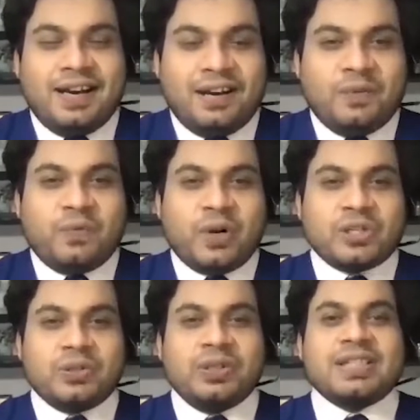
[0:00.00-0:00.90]
uh,
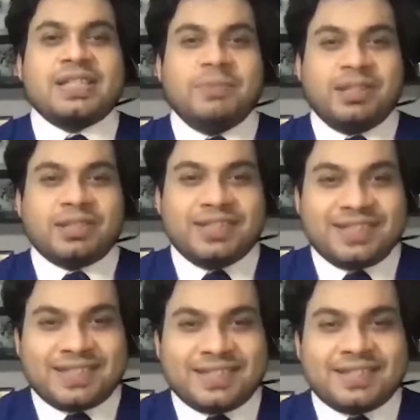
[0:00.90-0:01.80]
virtual
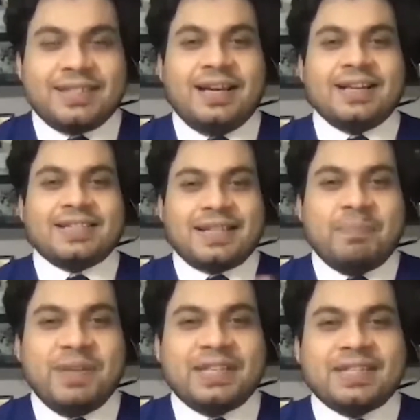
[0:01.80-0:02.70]
simulation uh,
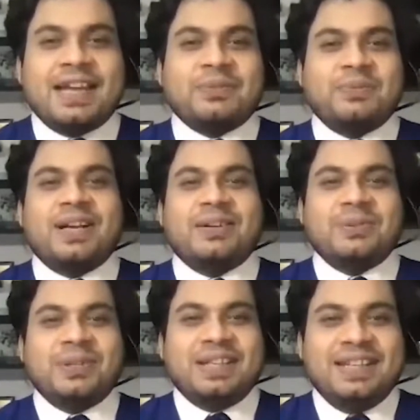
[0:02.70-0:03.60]
summit that we are
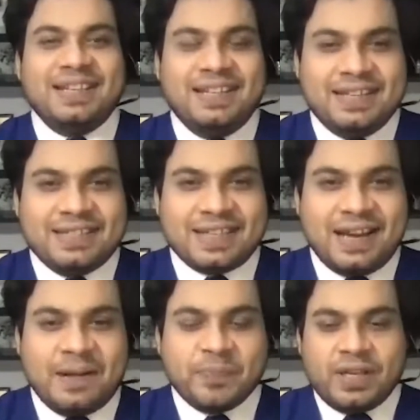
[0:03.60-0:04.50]
doing in
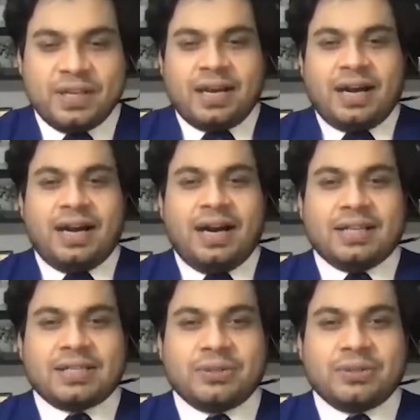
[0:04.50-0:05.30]
India. Uh,